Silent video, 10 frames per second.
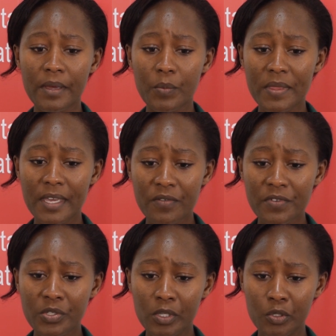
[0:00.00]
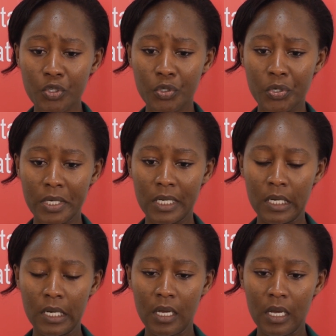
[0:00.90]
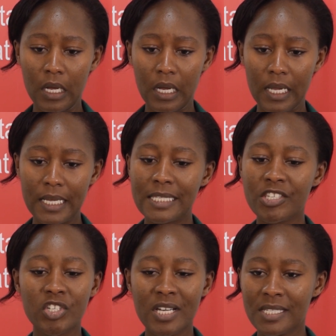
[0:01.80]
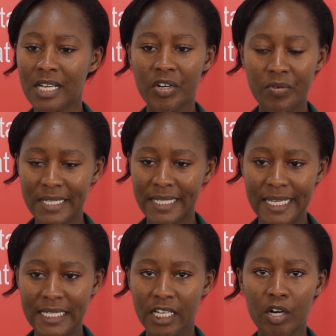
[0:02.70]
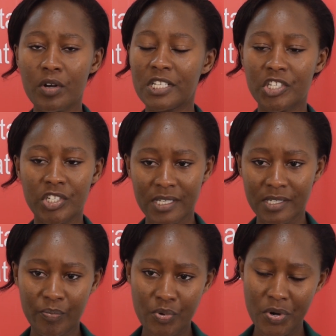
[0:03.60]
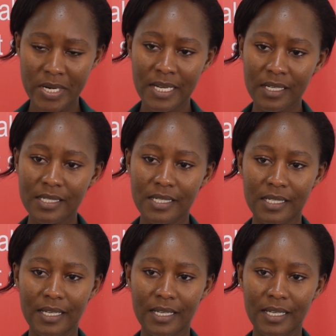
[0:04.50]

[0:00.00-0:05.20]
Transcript: With every solution, it's just a great idea or it's just a product